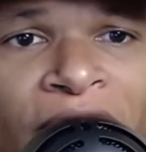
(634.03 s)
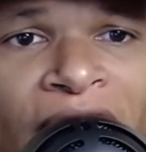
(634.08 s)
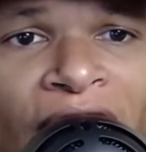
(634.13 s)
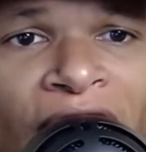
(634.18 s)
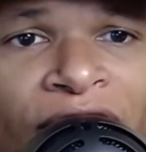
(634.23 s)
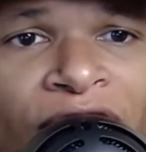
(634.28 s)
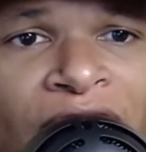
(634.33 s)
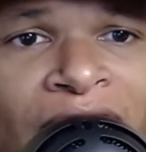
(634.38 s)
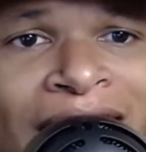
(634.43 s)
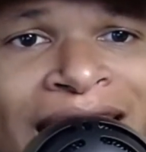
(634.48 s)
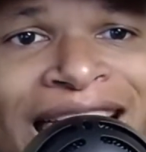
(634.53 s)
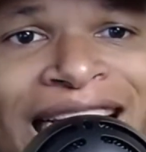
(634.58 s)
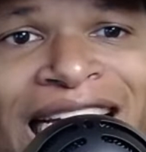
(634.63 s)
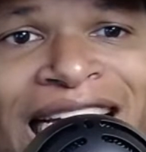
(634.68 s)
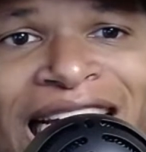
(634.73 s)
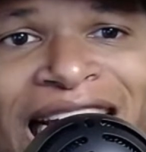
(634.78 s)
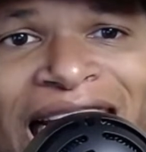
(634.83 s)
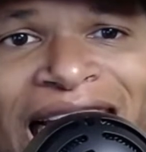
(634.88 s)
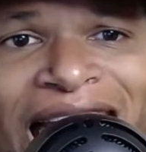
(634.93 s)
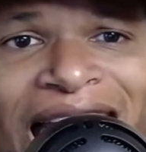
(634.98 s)
Kevin
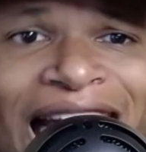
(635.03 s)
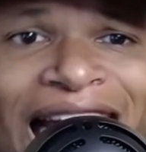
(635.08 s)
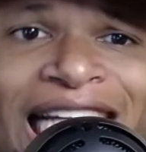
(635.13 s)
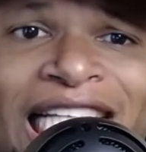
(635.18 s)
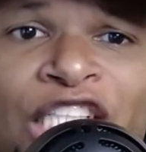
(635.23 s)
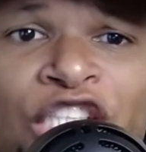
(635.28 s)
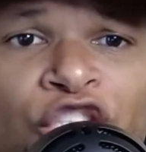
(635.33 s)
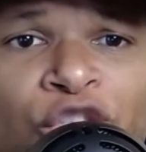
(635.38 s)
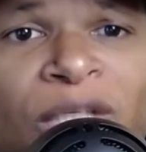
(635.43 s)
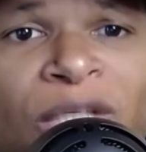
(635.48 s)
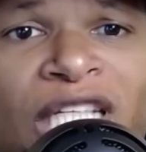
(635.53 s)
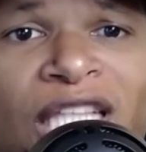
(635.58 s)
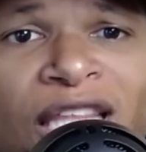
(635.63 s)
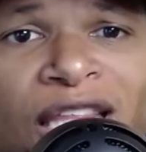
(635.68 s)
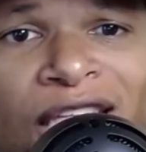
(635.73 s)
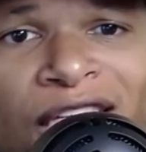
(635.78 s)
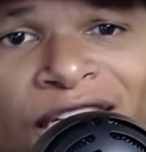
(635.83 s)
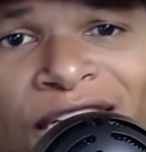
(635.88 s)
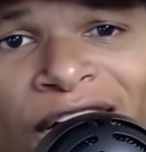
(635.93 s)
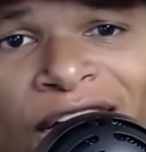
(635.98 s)
Kleinsmith
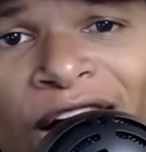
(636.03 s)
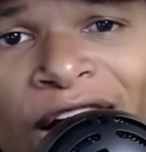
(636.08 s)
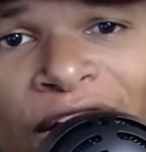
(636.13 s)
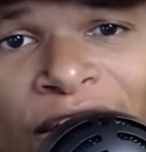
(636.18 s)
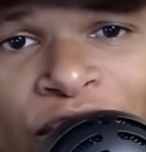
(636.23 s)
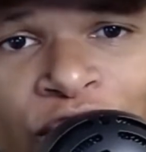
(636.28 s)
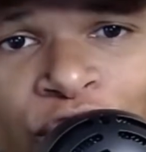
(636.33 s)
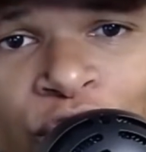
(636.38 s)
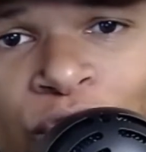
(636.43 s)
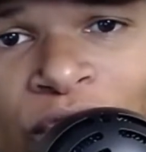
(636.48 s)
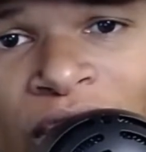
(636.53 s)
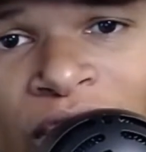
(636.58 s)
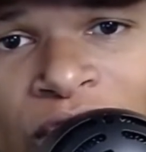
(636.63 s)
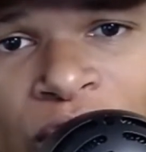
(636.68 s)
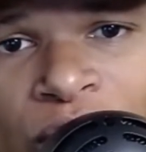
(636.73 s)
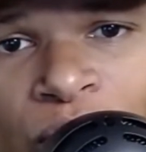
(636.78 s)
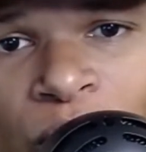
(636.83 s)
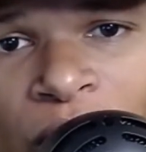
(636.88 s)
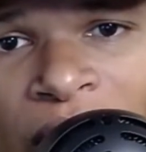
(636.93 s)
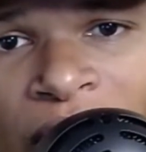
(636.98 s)
in August
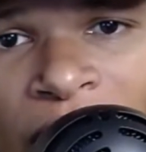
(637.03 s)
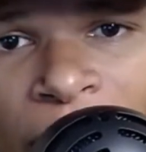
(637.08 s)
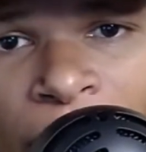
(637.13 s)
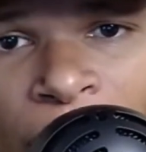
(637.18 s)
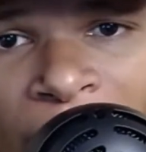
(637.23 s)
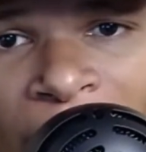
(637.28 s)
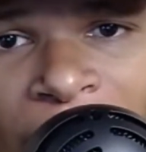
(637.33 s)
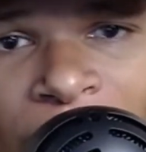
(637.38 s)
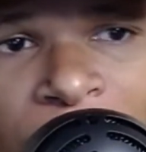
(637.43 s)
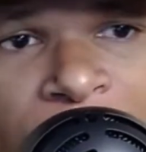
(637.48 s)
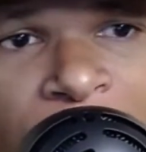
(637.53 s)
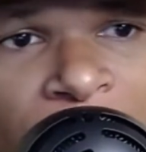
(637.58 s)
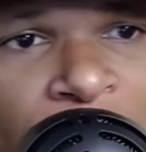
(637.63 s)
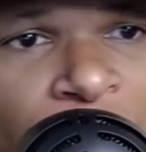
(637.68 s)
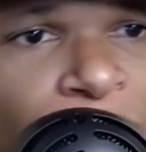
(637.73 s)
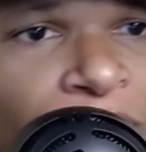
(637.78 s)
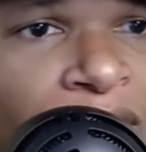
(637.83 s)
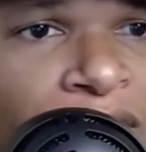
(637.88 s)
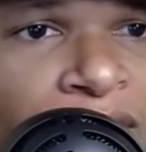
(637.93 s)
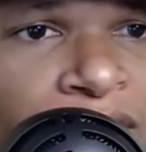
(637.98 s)
2020, and Michael
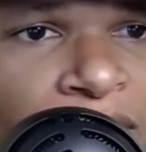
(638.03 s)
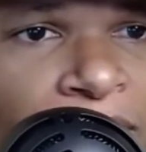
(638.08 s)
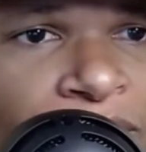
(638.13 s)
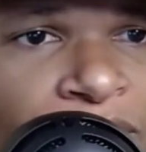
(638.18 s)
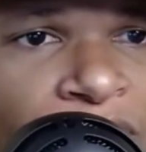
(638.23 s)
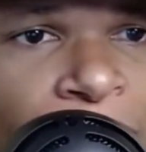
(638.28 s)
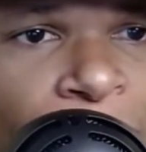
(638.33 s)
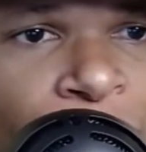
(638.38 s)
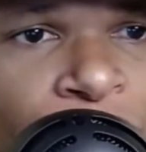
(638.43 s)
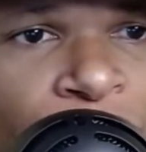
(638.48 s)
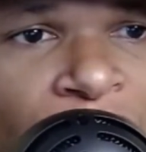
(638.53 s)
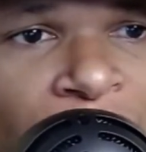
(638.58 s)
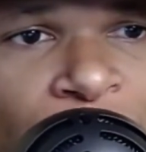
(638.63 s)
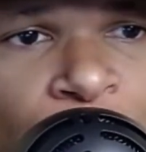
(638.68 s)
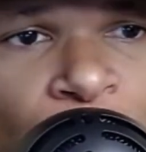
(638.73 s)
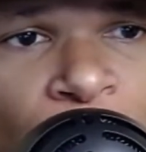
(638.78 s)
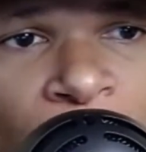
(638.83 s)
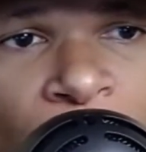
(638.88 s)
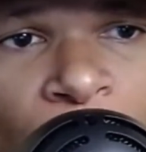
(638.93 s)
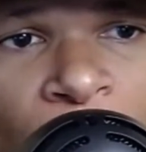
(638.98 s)
Sussman in September
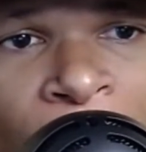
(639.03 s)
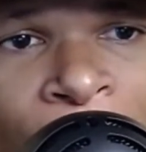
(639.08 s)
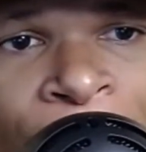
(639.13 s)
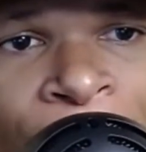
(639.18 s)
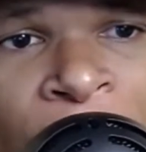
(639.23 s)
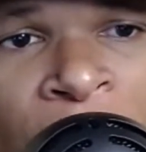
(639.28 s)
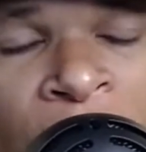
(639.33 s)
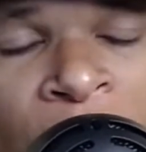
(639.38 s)
2021.